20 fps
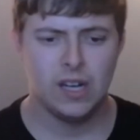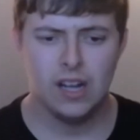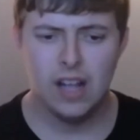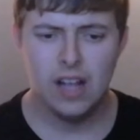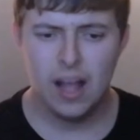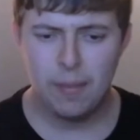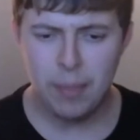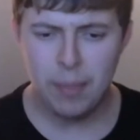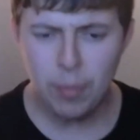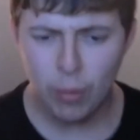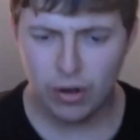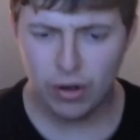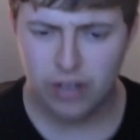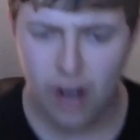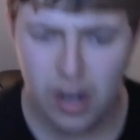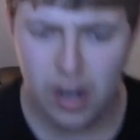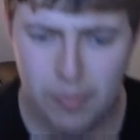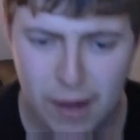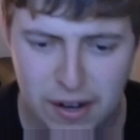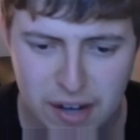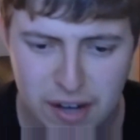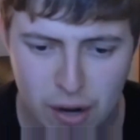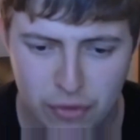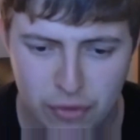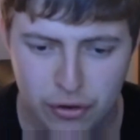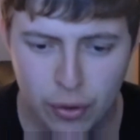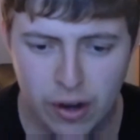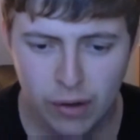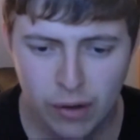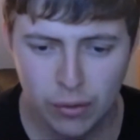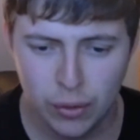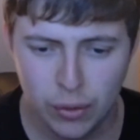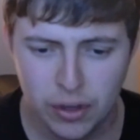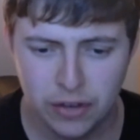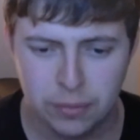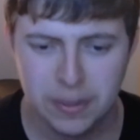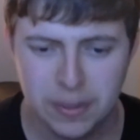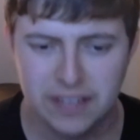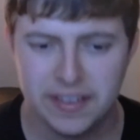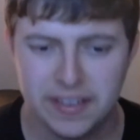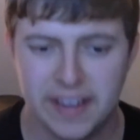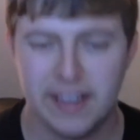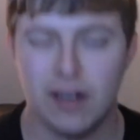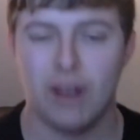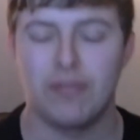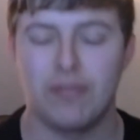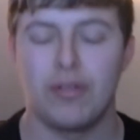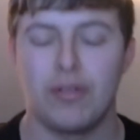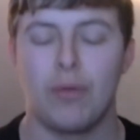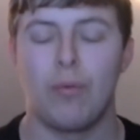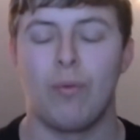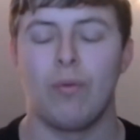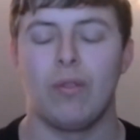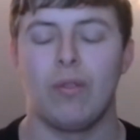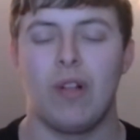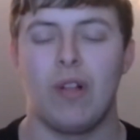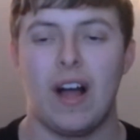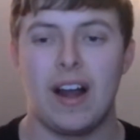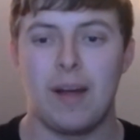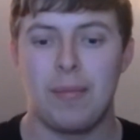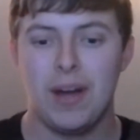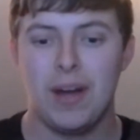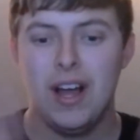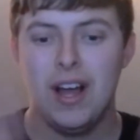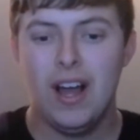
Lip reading: And people are talking about, Joyner Lucas being taken off the lineup.